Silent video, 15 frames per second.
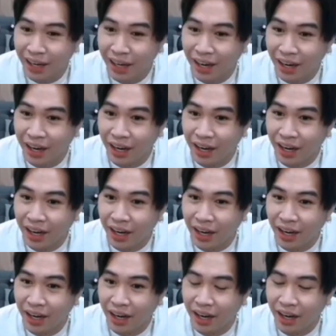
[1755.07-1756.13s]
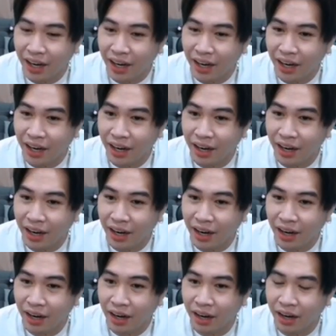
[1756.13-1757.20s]

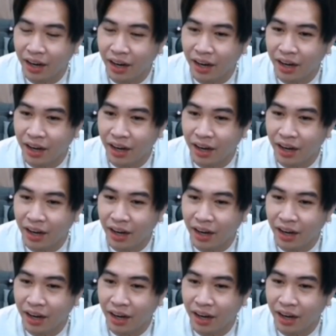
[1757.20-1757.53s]
The person shown says nothing.